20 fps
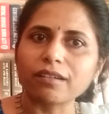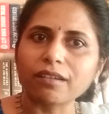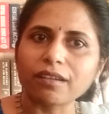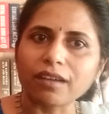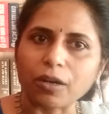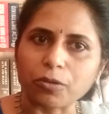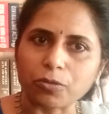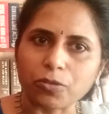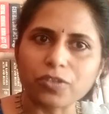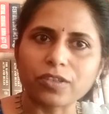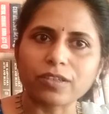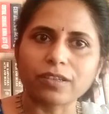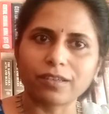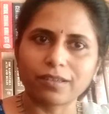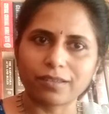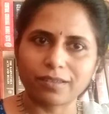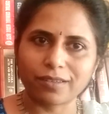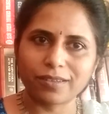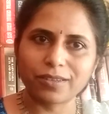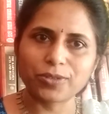a
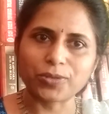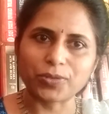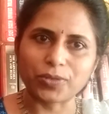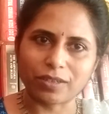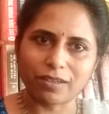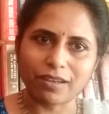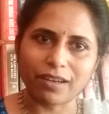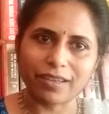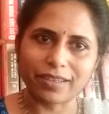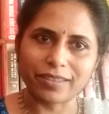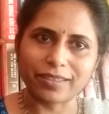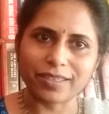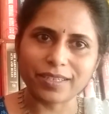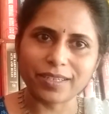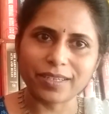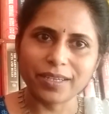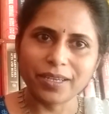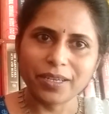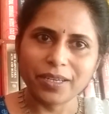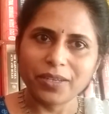counselor to the client.